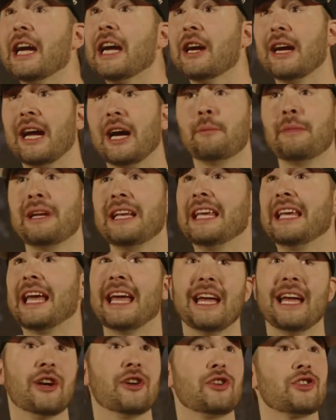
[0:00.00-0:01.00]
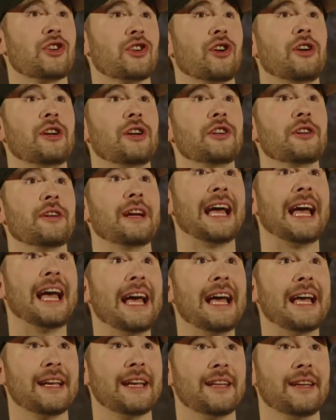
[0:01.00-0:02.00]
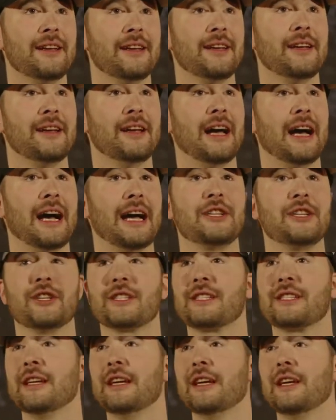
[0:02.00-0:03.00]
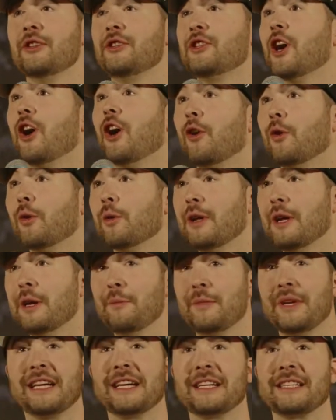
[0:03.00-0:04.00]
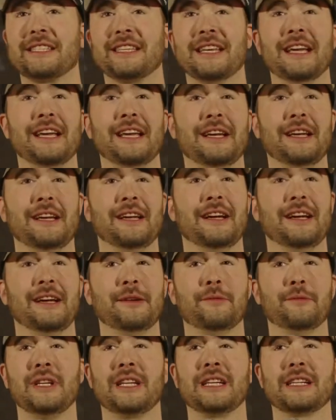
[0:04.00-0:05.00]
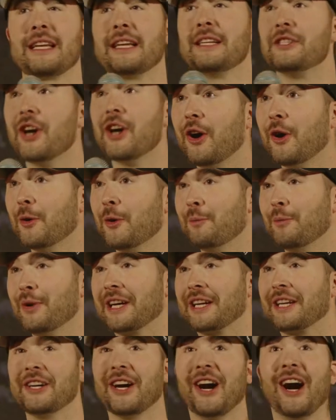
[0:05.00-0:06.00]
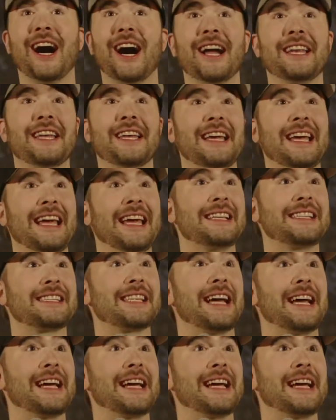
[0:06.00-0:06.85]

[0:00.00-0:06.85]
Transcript: how many hairs are on your head. I just don't, because I don't. But God is like